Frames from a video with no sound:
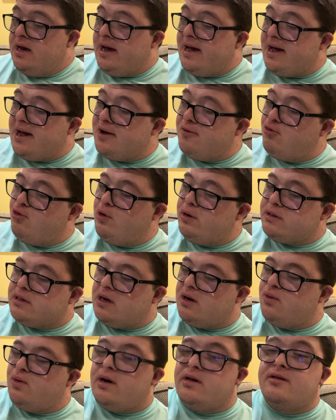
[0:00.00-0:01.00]
If we
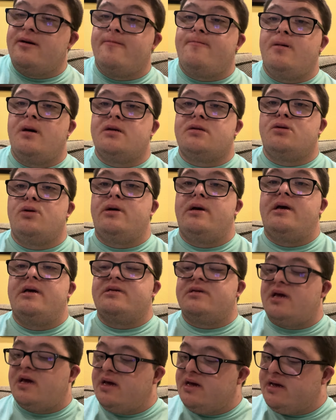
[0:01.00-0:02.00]
don't want the
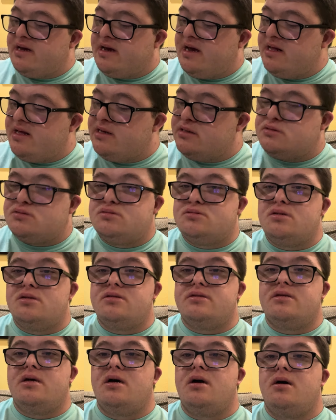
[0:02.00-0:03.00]
victories and get us
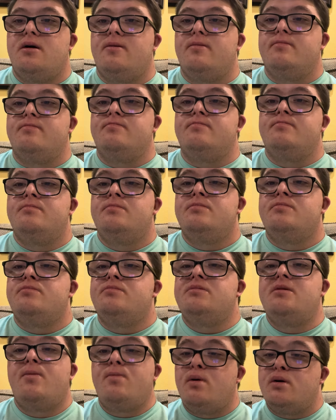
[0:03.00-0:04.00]
the
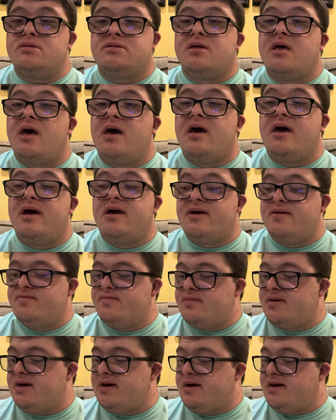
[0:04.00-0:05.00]
most
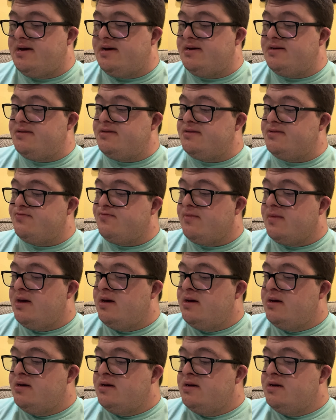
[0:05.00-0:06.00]
game and
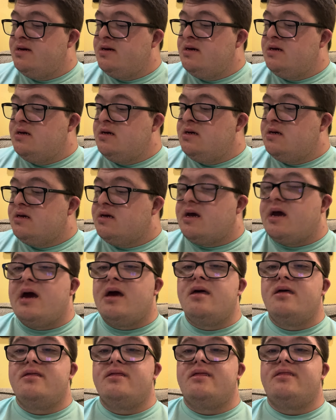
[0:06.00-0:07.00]

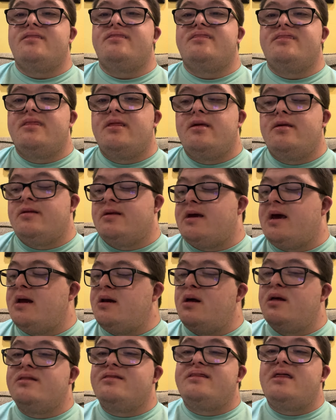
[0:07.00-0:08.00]
get
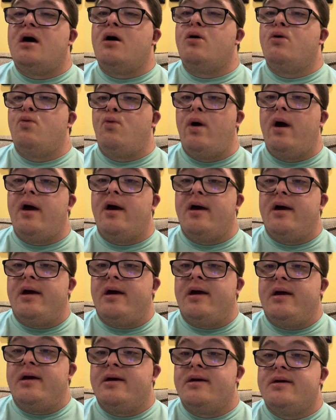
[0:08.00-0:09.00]
in their
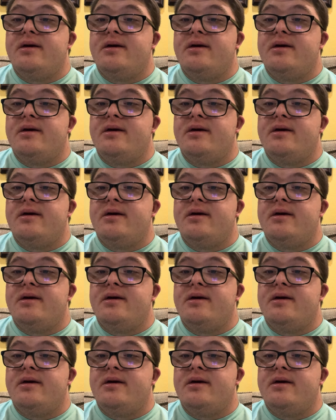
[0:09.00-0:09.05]
way,